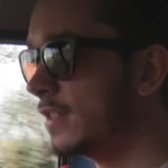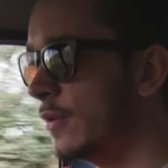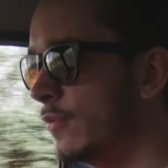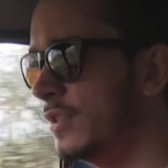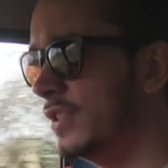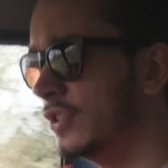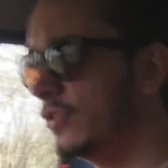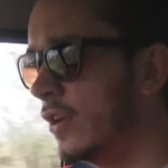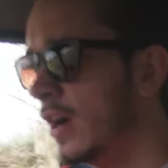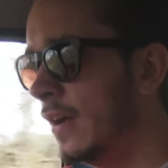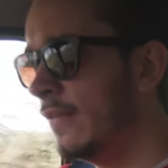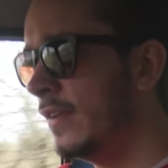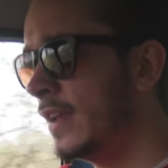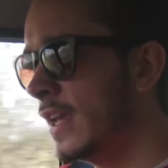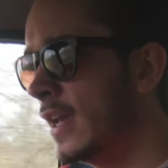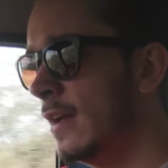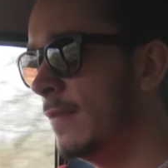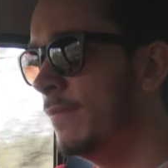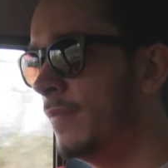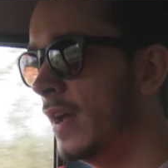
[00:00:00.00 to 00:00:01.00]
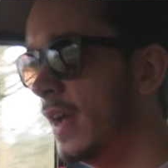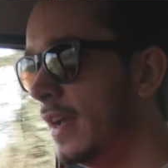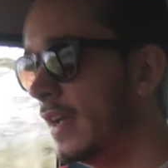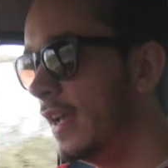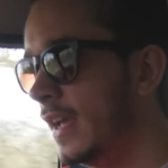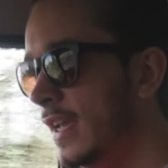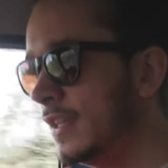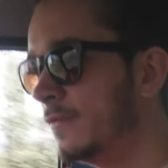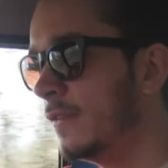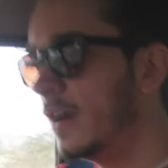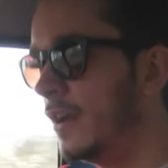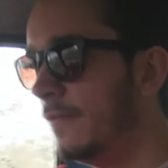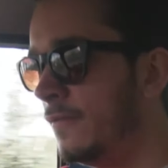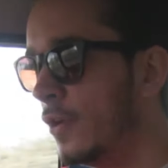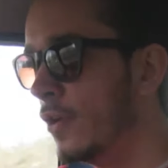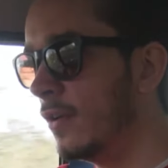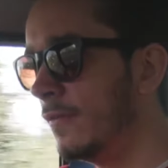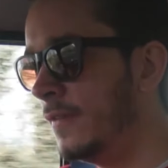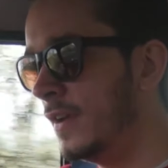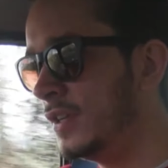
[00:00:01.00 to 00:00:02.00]
because I wasn't driving it, but it's very
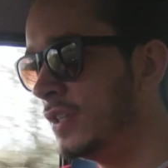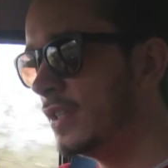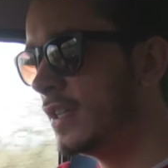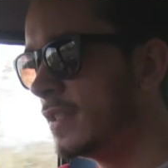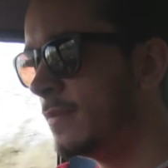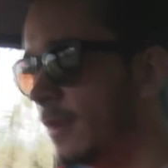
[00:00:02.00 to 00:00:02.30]
fuel efficient.